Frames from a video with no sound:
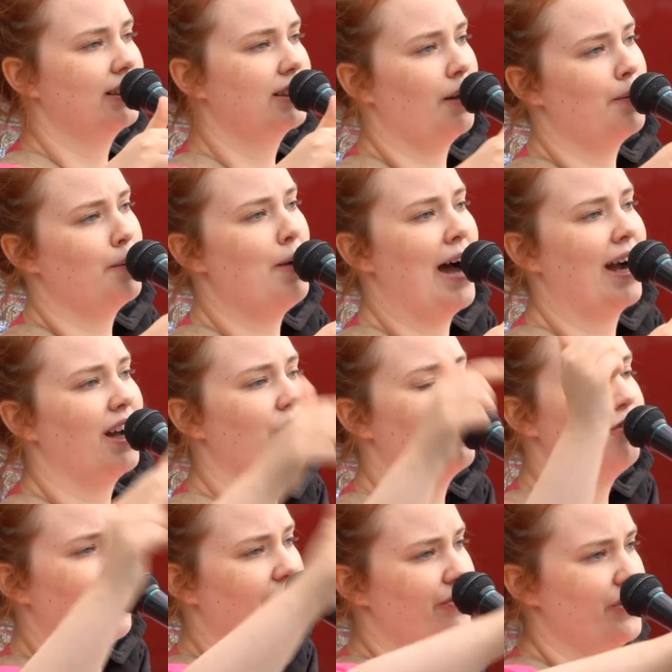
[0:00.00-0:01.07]
is coming back on the
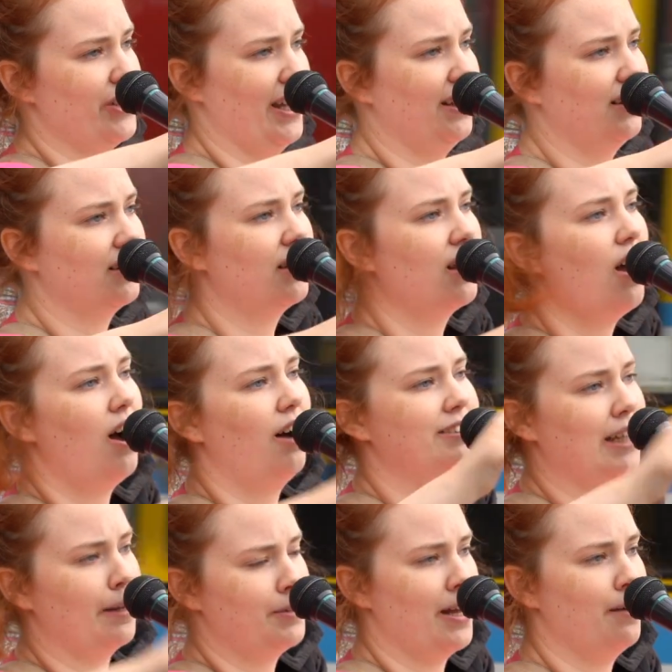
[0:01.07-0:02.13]
15th of
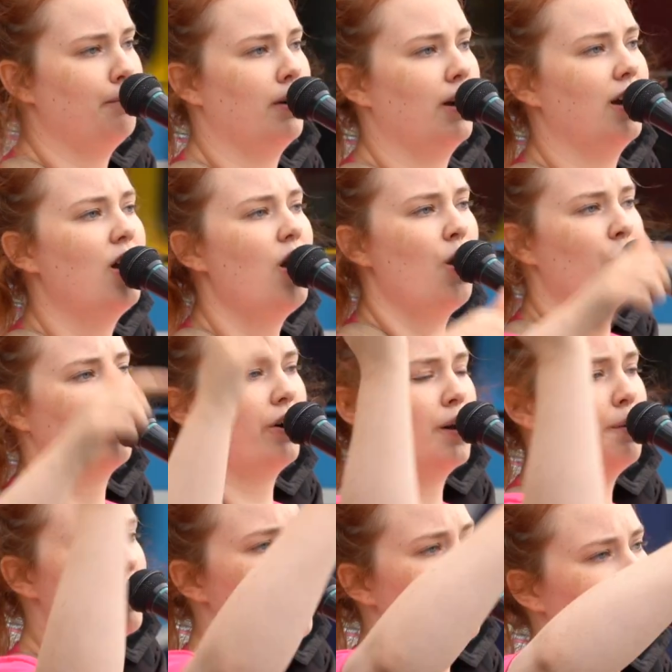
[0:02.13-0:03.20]
September. We're going to
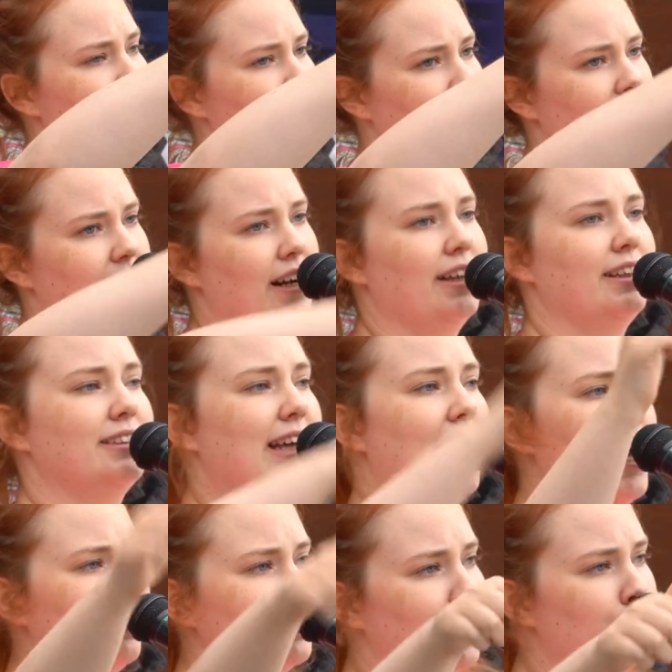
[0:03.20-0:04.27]
be outside there. There's a
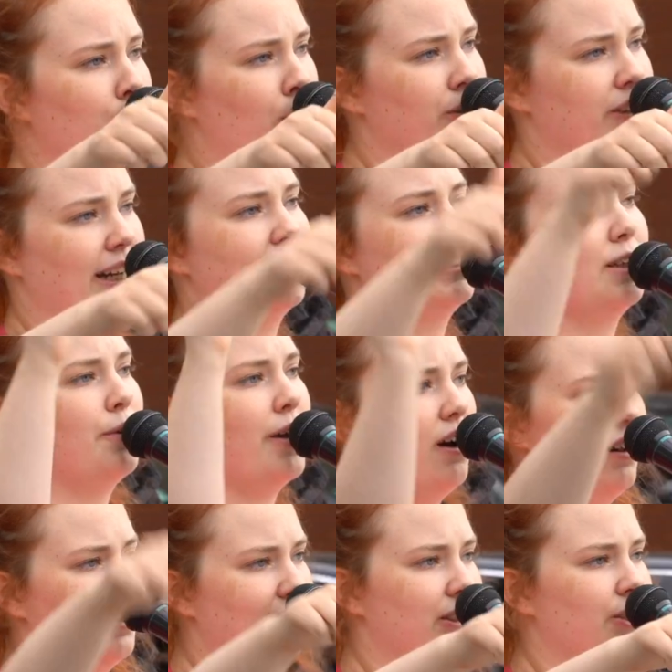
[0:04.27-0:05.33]
housing protest that we
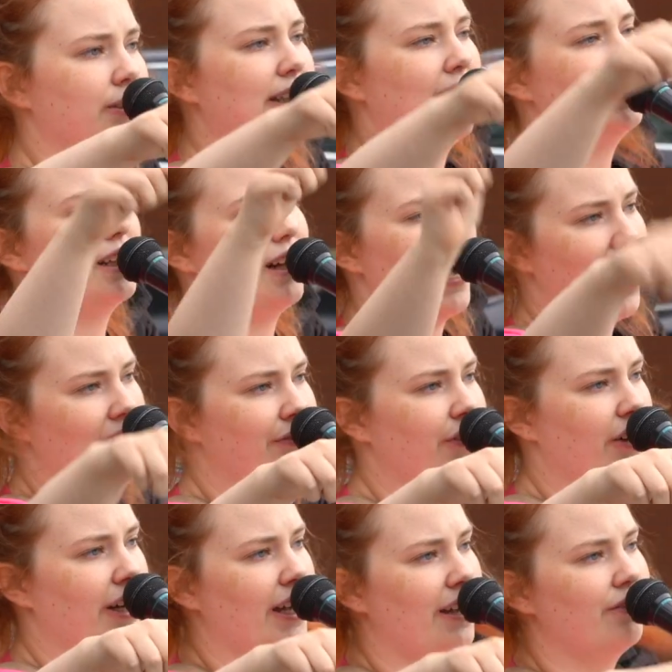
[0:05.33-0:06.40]
all need to attend at
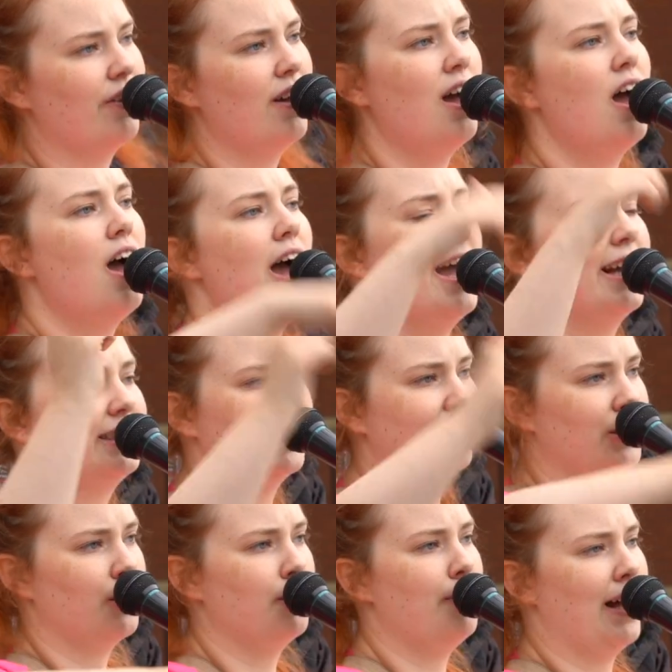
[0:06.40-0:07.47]
5:30.
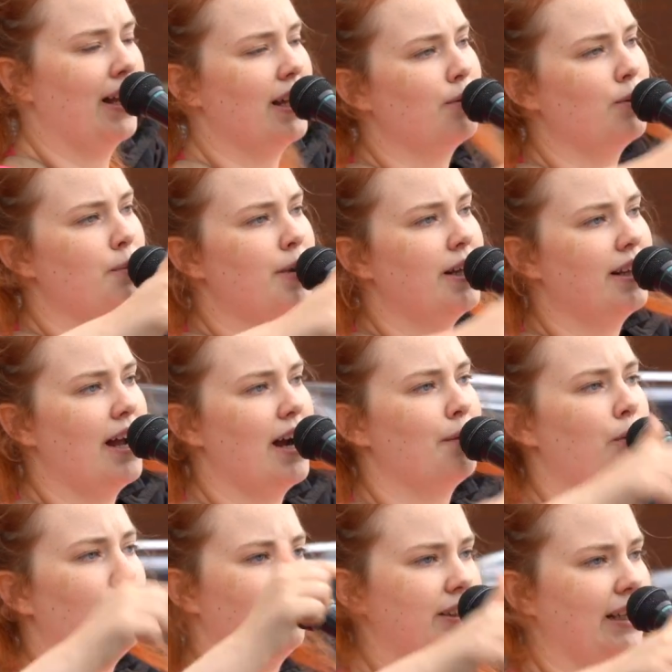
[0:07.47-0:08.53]
Extinction Rebellion will be there
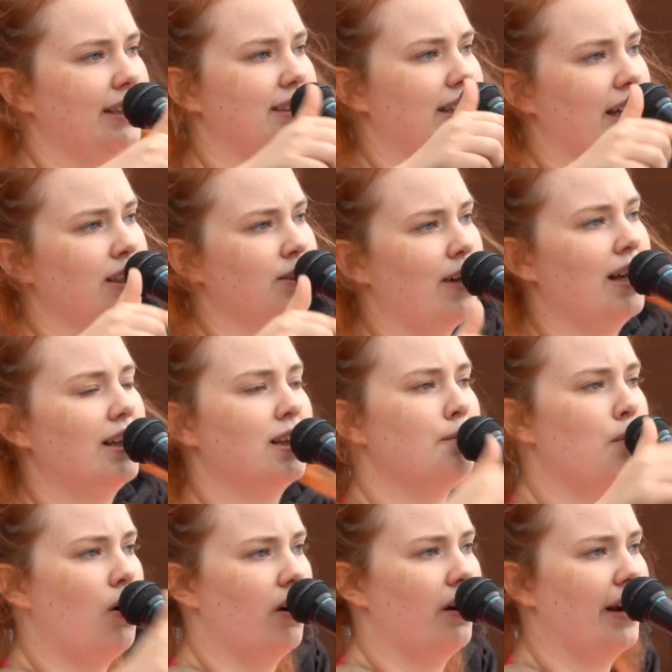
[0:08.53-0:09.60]
protesting as well in the
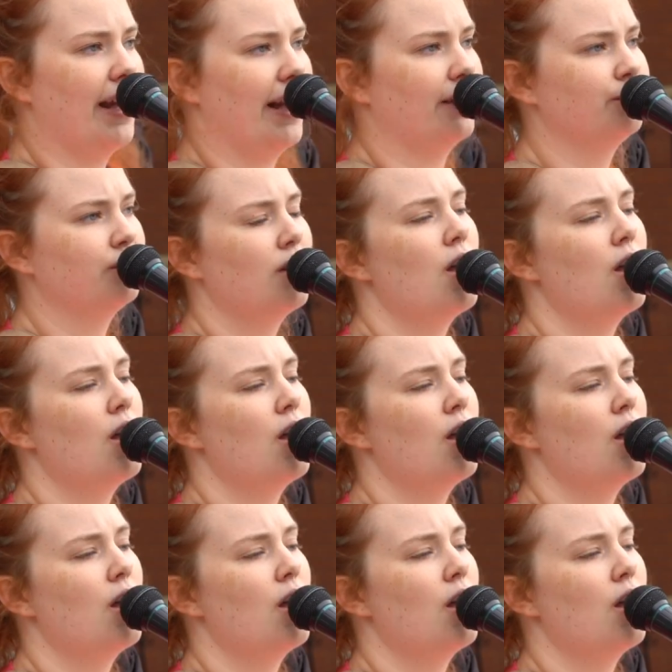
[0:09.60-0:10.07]
morning.